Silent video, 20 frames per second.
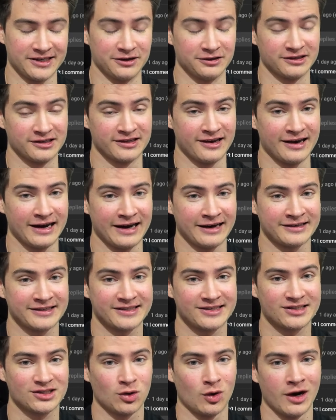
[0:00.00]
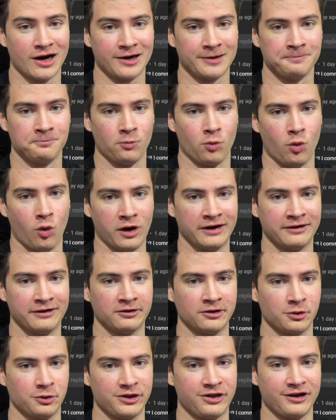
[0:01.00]
Here's the next square.
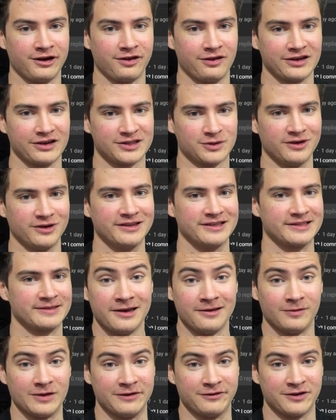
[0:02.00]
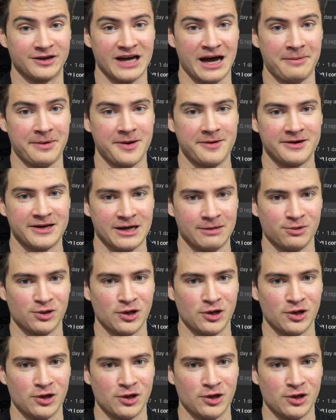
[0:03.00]
Where do we think this one is? Leave a comment down